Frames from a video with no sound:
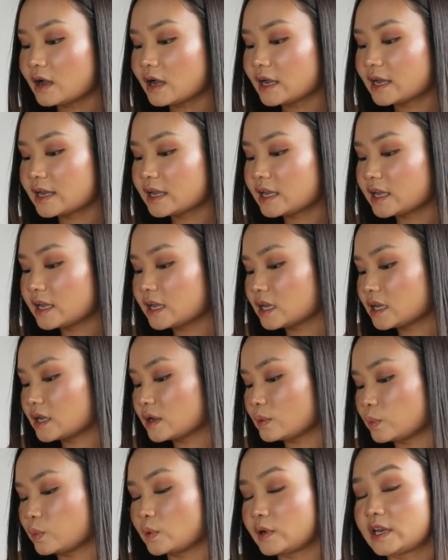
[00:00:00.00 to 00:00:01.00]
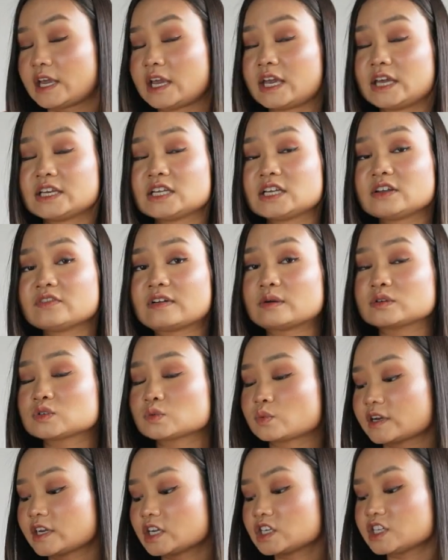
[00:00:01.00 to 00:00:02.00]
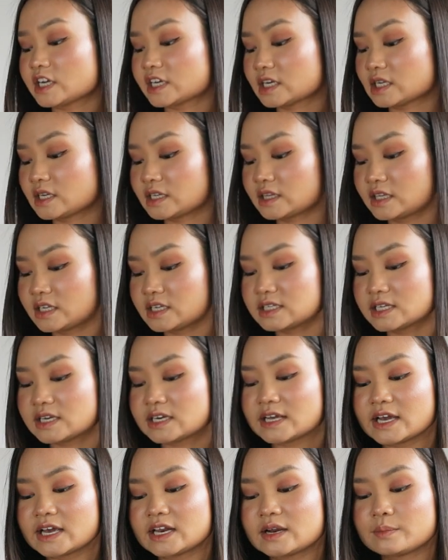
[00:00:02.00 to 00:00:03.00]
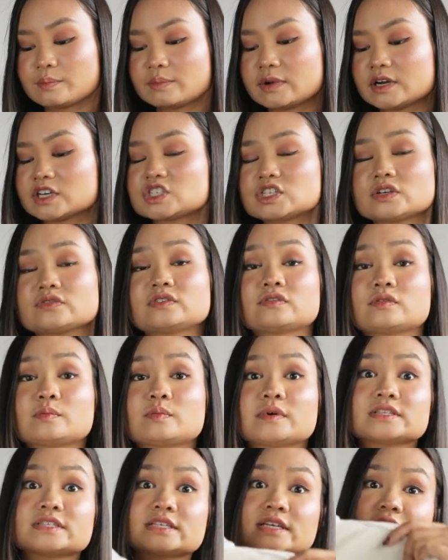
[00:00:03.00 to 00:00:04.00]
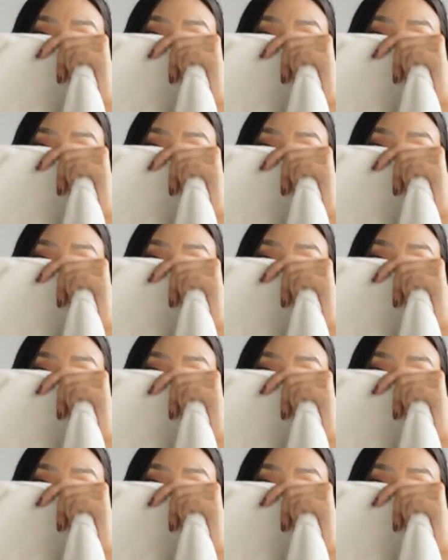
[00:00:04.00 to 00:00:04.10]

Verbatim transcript: I would hate it if I was wearing a jacket like this and I had a bunch of different buttons. I